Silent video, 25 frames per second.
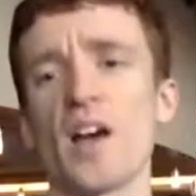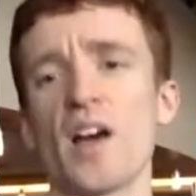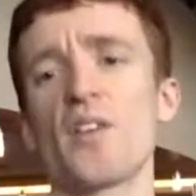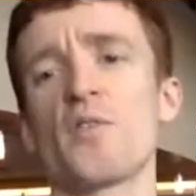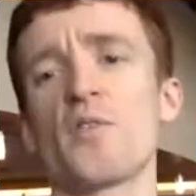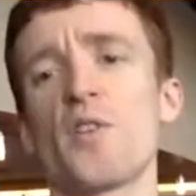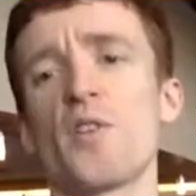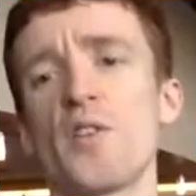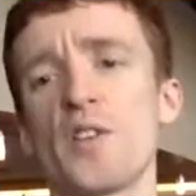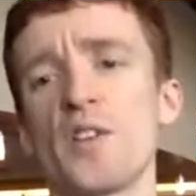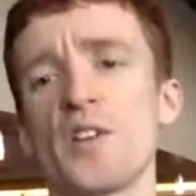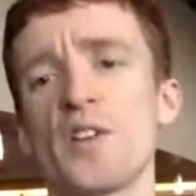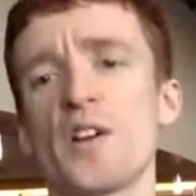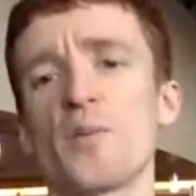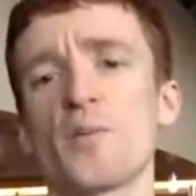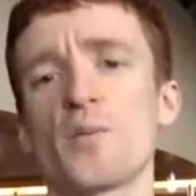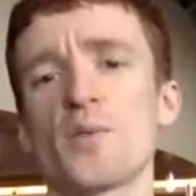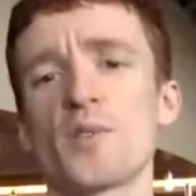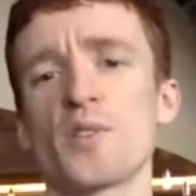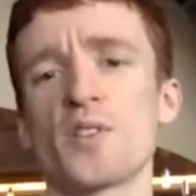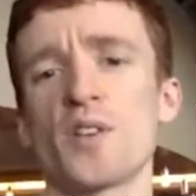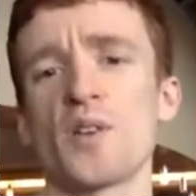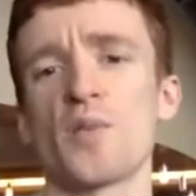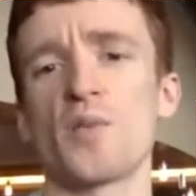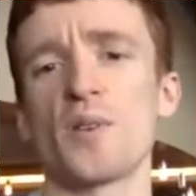All the
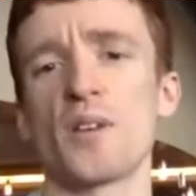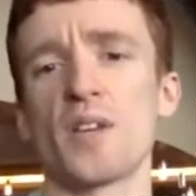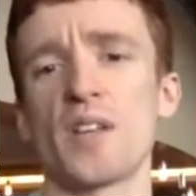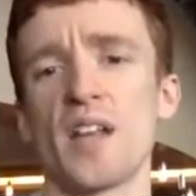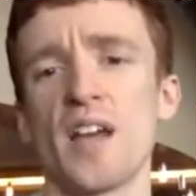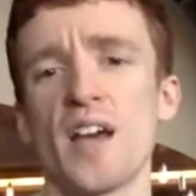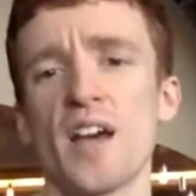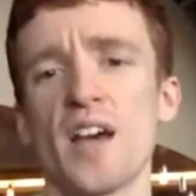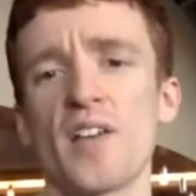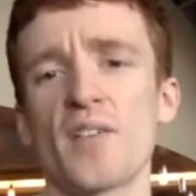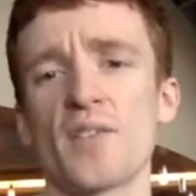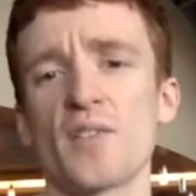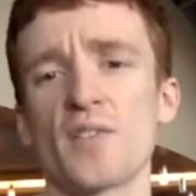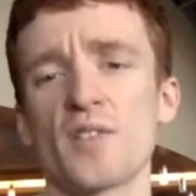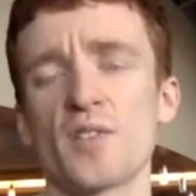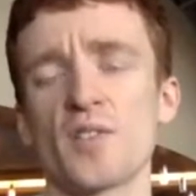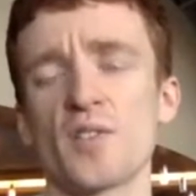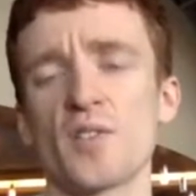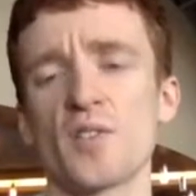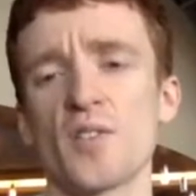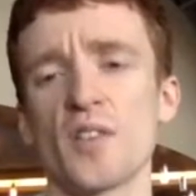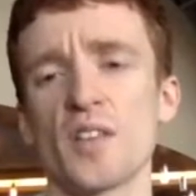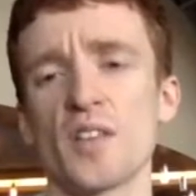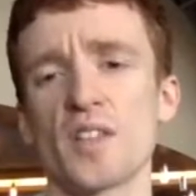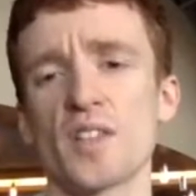numbers that we can have, and so
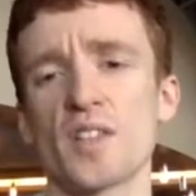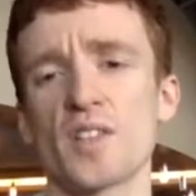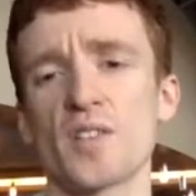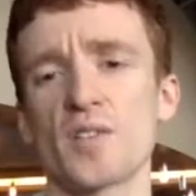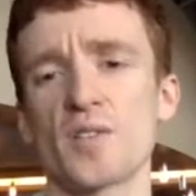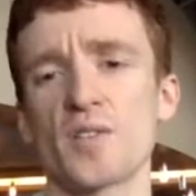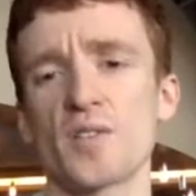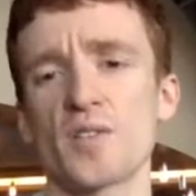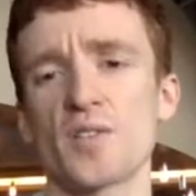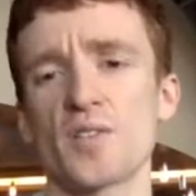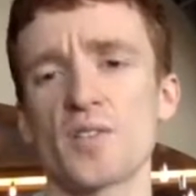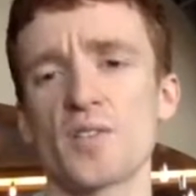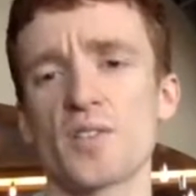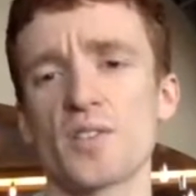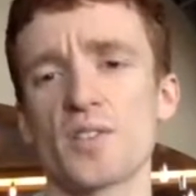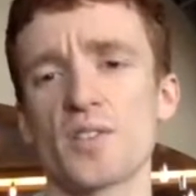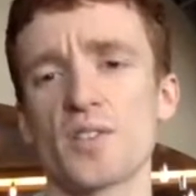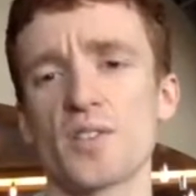unless there's